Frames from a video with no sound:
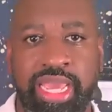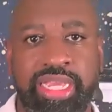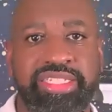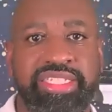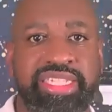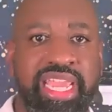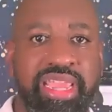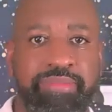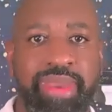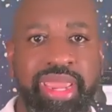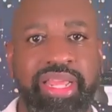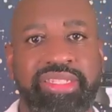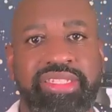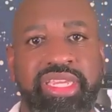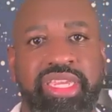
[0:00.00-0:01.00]
SIEM
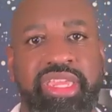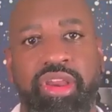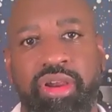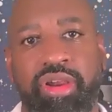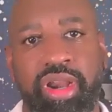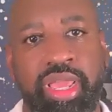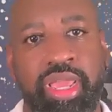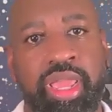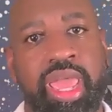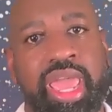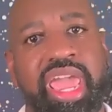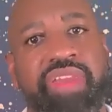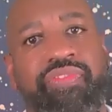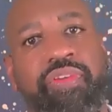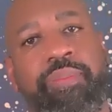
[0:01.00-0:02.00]
meaning security,
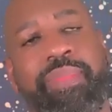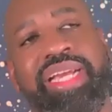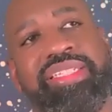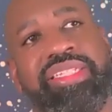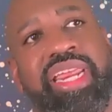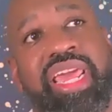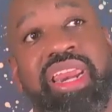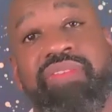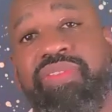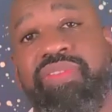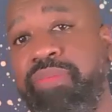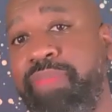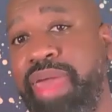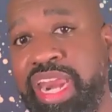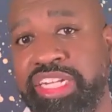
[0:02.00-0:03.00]
information, and
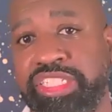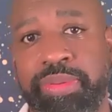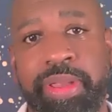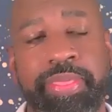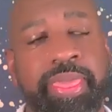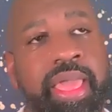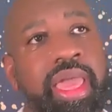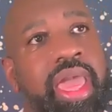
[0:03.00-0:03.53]
event management.